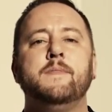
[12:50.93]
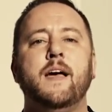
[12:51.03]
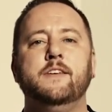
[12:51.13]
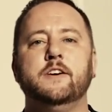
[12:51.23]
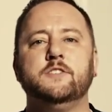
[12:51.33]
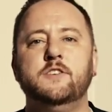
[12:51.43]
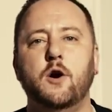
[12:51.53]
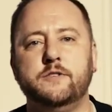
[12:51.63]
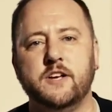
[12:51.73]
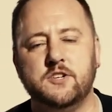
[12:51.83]
And there is no
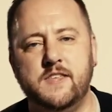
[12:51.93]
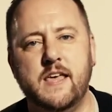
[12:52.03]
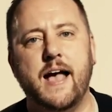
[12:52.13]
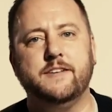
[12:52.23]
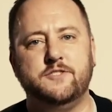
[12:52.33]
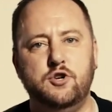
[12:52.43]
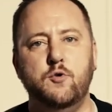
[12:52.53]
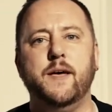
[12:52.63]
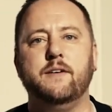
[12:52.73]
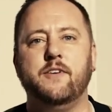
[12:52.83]
such thing as too
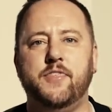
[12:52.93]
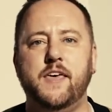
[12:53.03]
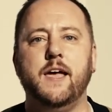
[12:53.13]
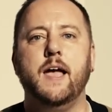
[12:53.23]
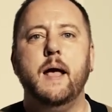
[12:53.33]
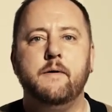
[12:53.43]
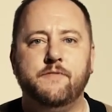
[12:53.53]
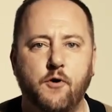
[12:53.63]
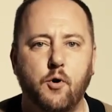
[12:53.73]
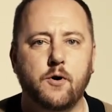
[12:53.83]
big of a thing
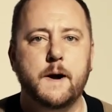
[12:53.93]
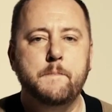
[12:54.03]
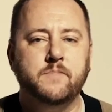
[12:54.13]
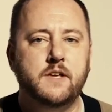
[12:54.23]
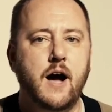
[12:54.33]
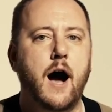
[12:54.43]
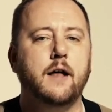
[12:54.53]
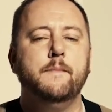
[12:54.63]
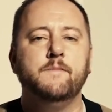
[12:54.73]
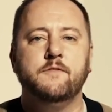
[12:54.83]
for God.